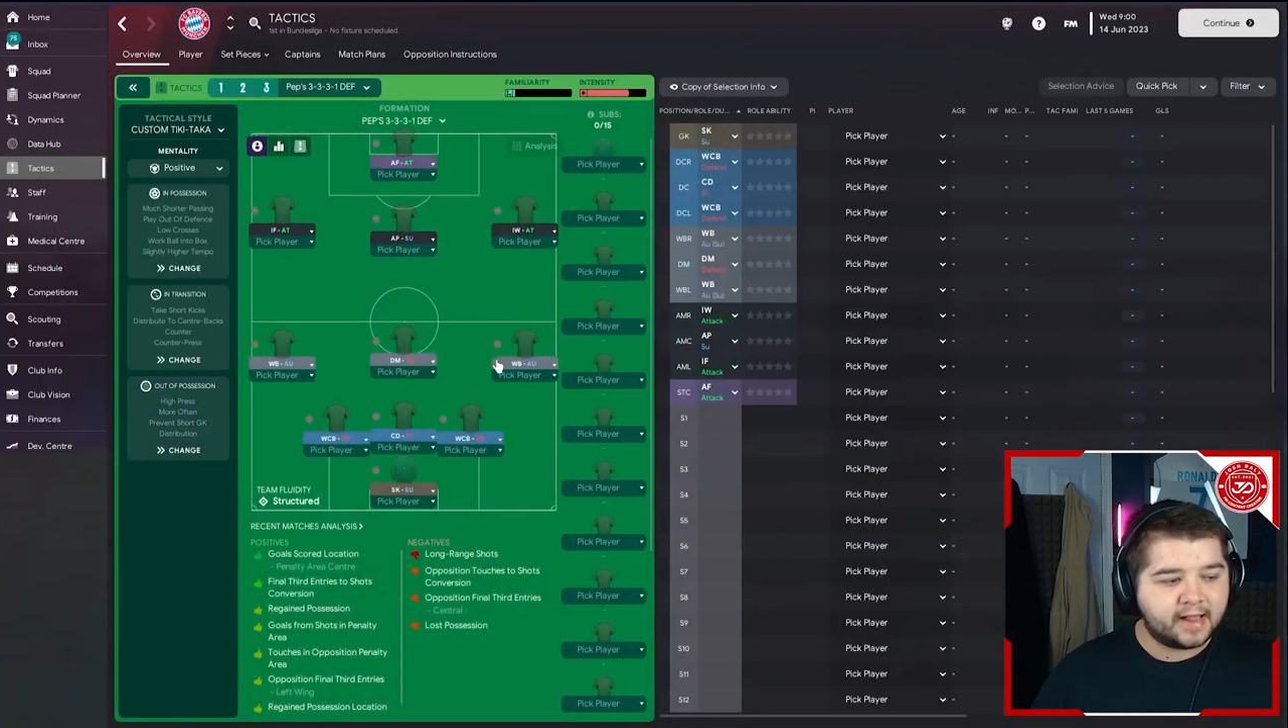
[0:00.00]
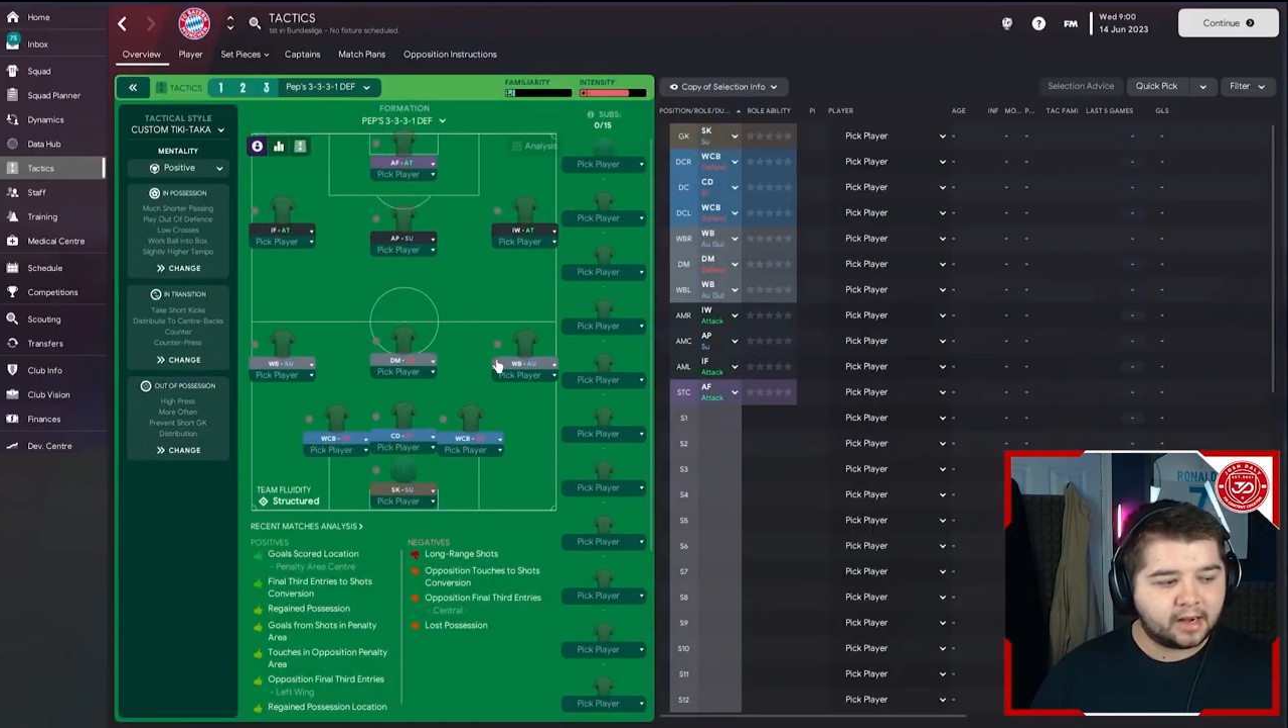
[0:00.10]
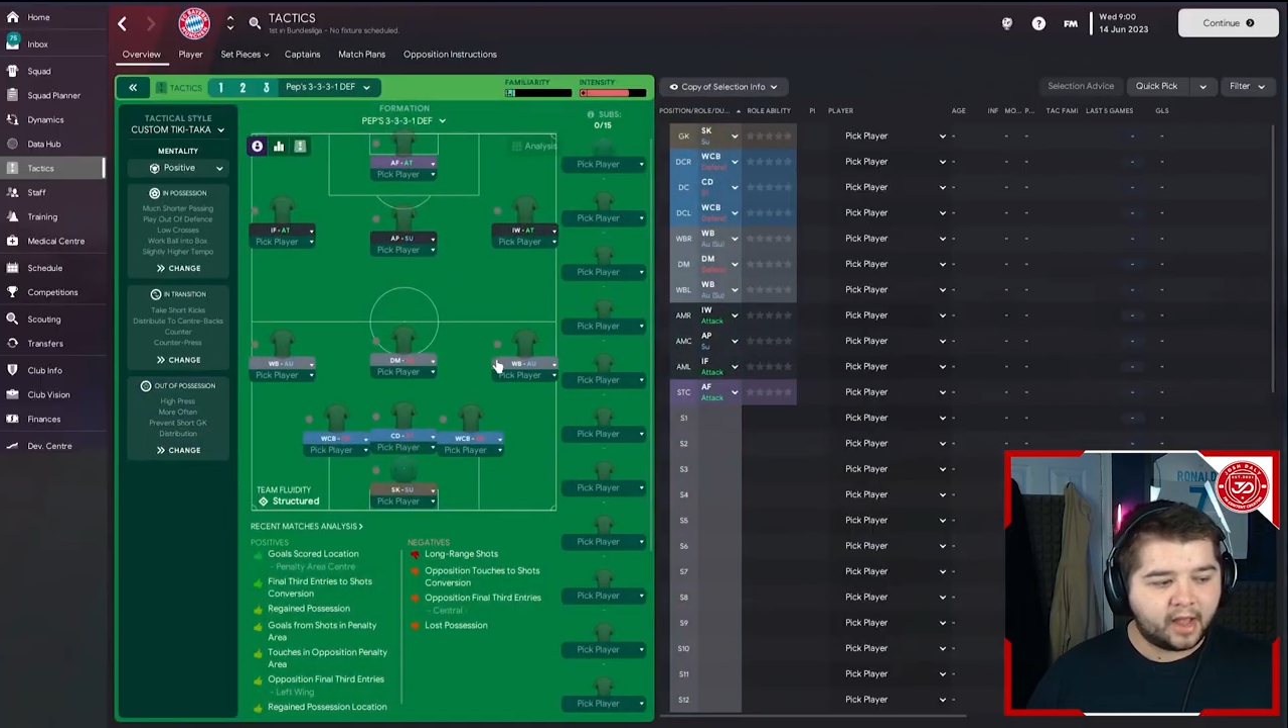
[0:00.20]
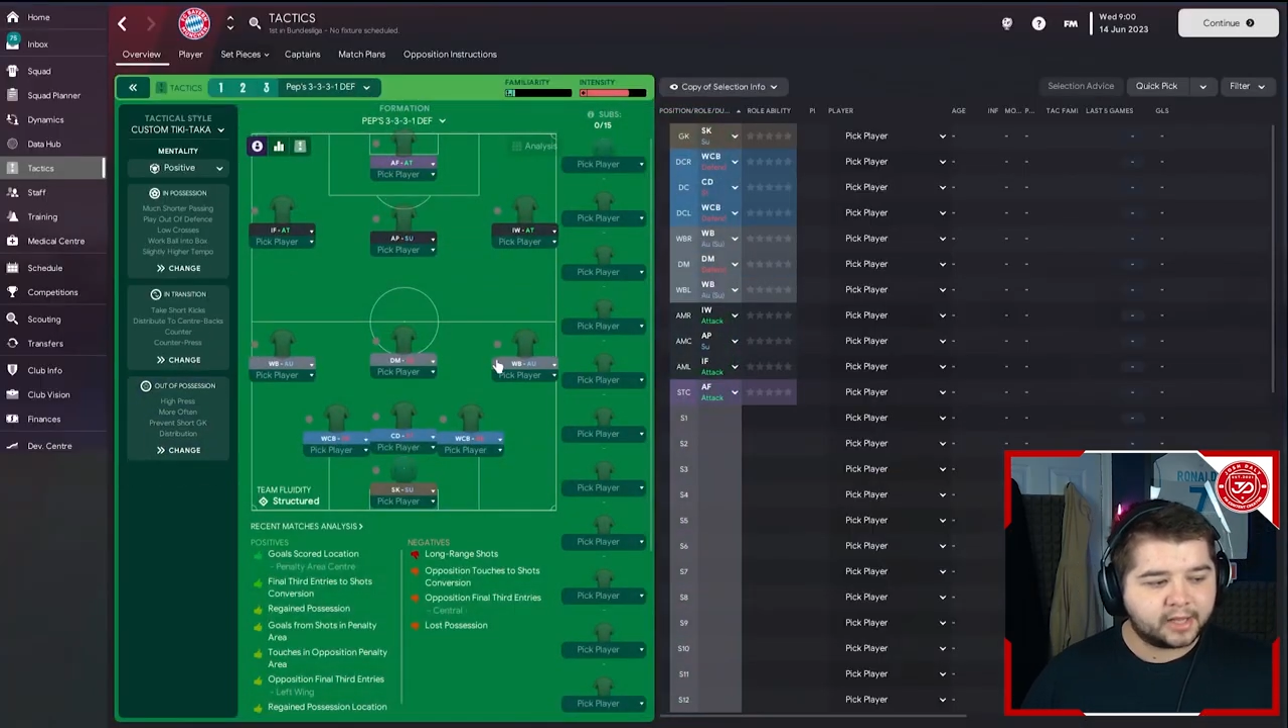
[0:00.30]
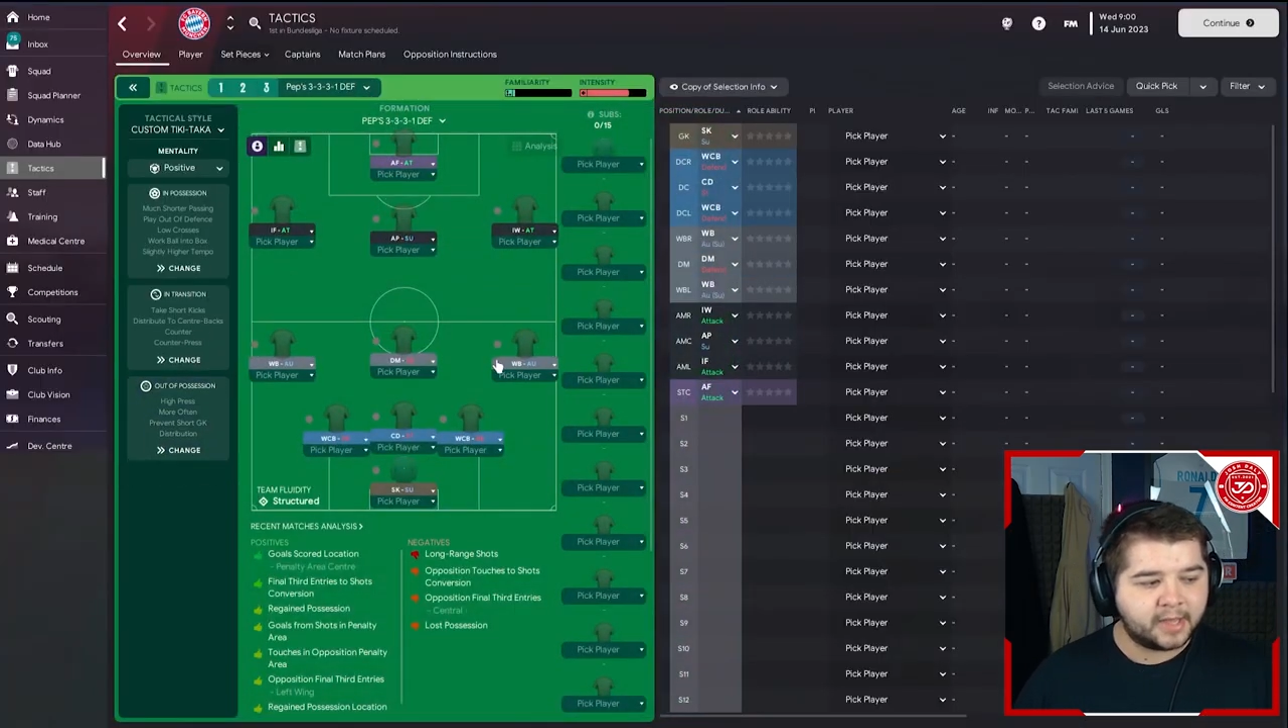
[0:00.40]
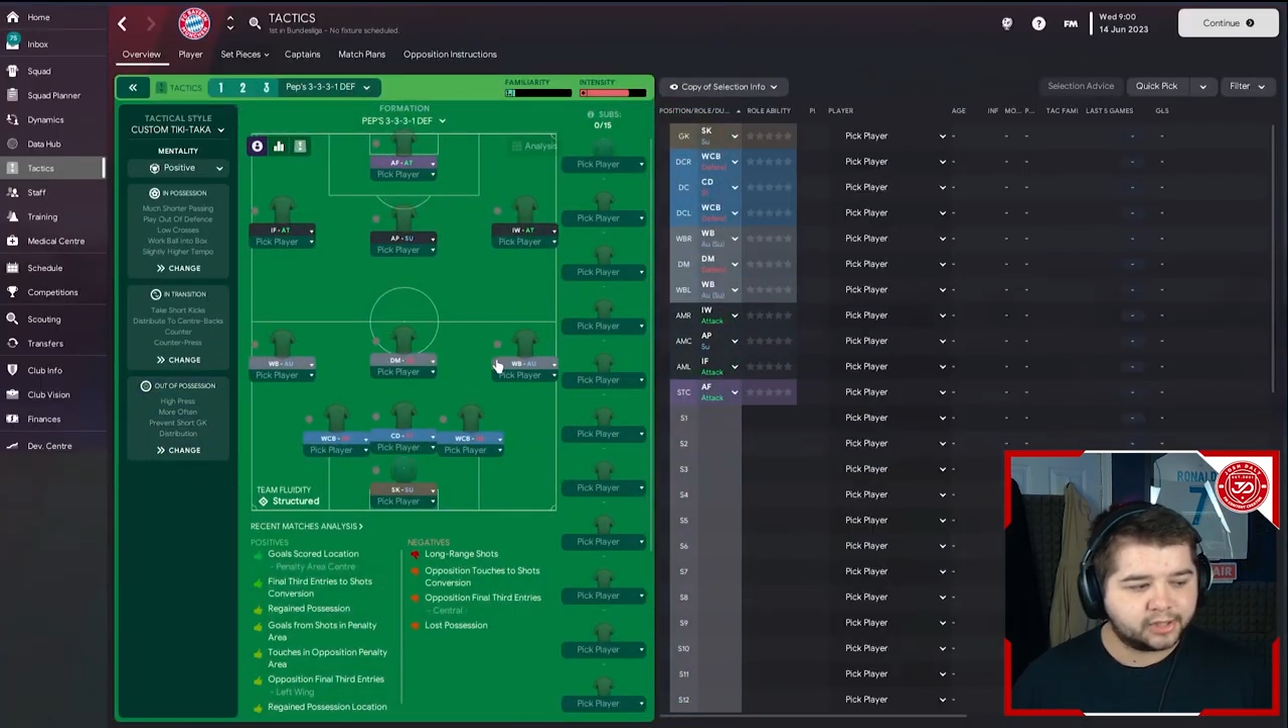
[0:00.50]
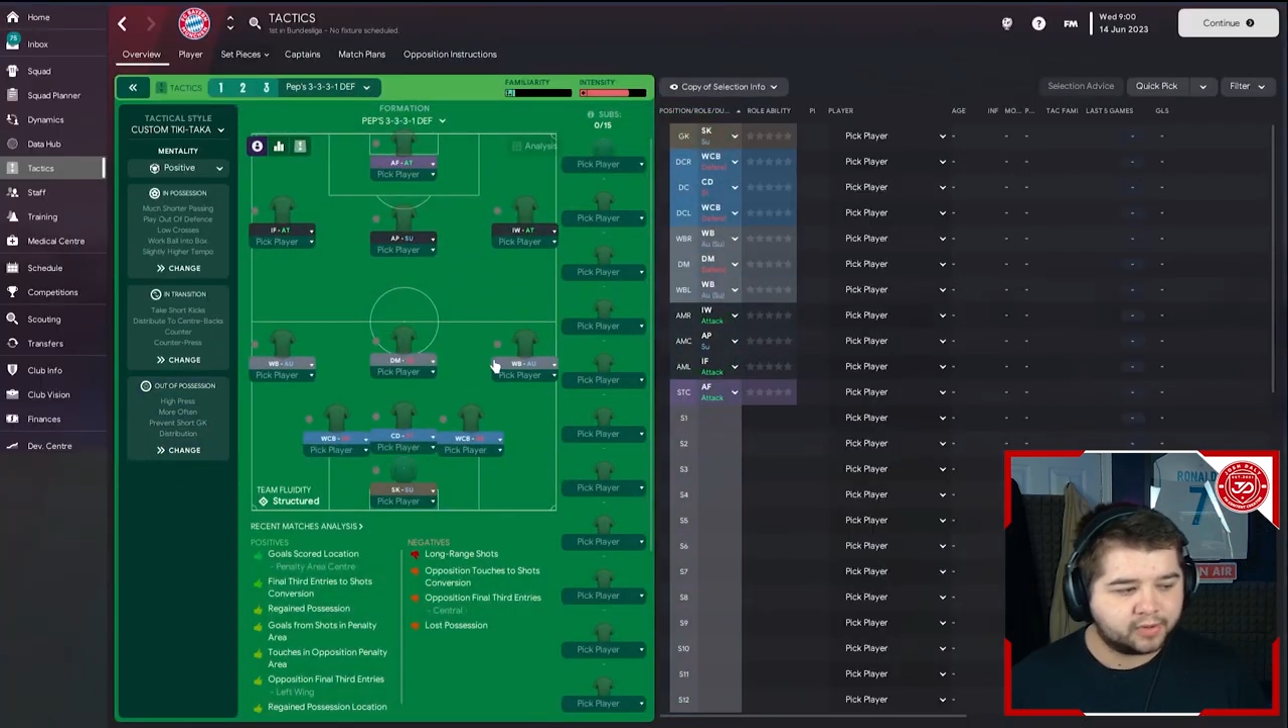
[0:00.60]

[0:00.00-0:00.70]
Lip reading: like this.